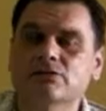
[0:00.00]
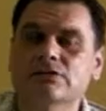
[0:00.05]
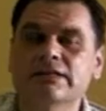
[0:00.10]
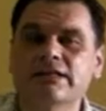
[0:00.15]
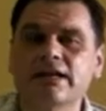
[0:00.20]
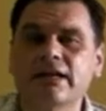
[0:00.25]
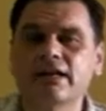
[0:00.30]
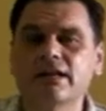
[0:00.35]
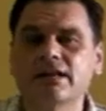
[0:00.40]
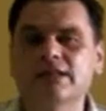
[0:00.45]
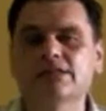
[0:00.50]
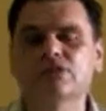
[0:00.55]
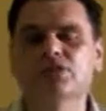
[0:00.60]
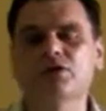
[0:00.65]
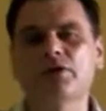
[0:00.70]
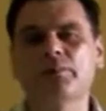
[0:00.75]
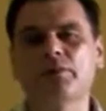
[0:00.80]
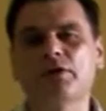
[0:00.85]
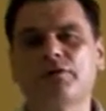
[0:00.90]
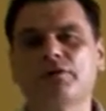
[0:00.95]
today let's
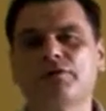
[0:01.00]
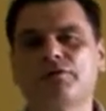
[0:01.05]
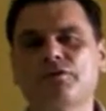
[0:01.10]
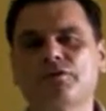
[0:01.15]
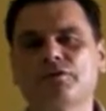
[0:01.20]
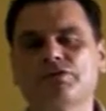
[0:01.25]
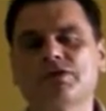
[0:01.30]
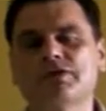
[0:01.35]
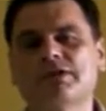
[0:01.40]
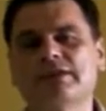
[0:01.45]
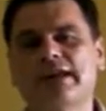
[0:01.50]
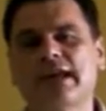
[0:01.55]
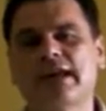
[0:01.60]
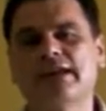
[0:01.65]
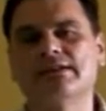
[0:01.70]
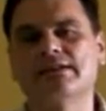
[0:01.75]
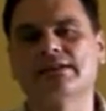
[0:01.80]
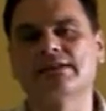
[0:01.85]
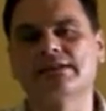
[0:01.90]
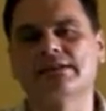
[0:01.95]
talk about the future
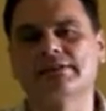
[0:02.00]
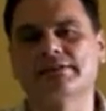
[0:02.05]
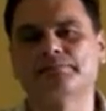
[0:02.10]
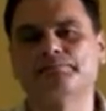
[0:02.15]
tense.